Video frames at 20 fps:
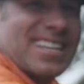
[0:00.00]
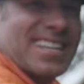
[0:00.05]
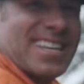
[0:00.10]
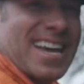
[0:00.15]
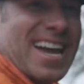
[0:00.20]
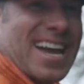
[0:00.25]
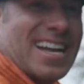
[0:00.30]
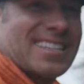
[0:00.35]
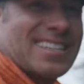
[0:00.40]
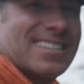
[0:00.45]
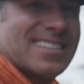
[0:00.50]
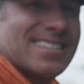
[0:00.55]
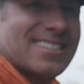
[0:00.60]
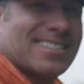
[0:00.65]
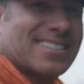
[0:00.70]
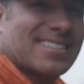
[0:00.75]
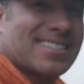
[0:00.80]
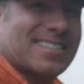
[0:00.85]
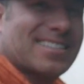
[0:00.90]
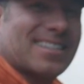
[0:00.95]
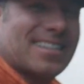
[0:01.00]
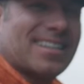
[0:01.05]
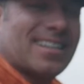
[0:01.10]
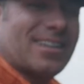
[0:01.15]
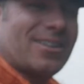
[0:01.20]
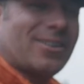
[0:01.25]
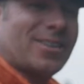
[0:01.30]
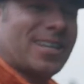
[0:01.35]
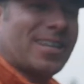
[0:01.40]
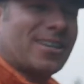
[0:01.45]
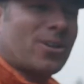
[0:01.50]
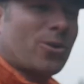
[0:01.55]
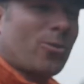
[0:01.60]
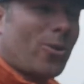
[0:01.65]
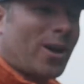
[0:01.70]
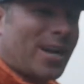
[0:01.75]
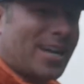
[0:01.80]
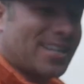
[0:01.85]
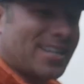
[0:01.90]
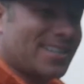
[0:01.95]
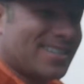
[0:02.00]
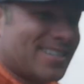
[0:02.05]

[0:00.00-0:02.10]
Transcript: cast, steelhead only in quiet